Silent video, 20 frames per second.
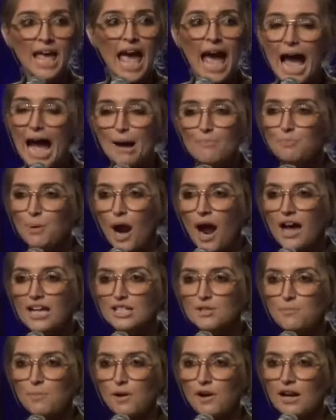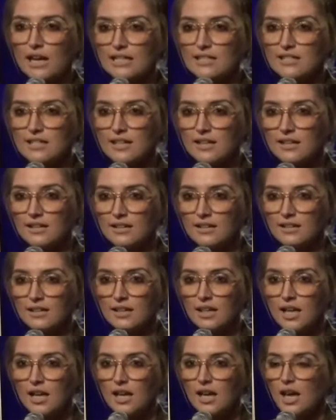I'm prosperous.
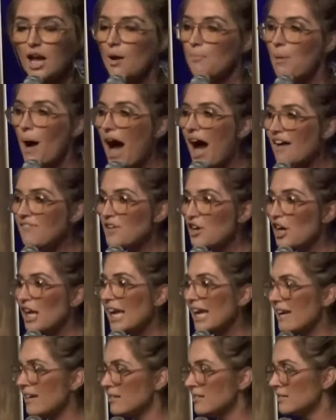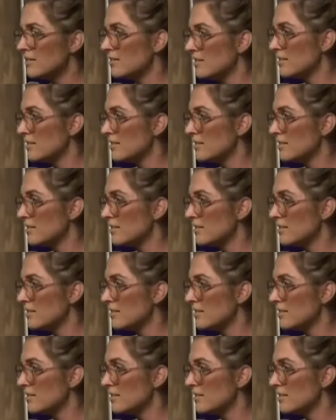Poverty,